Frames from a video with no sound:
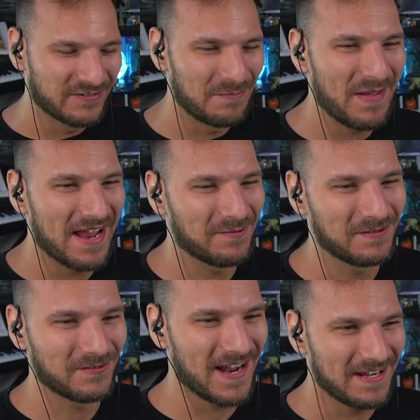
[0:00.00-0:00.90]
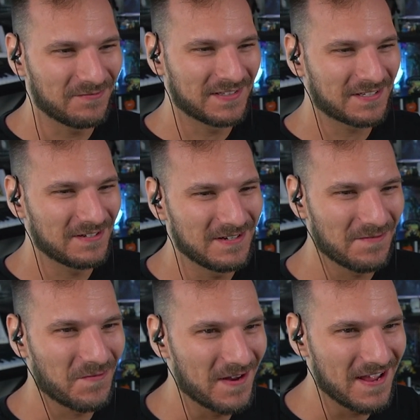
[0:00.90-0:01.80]
for the penguin, right? If it's good
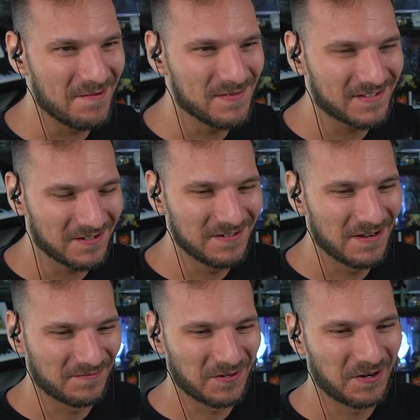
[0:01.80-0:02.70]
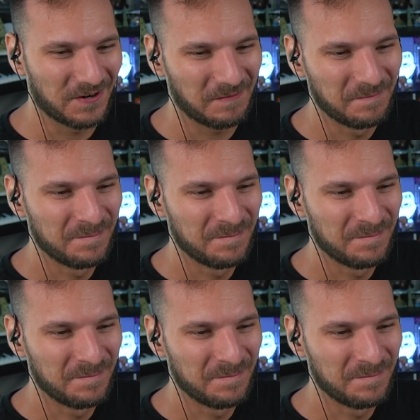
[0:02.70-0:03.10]
enough for him, it's good enough for her.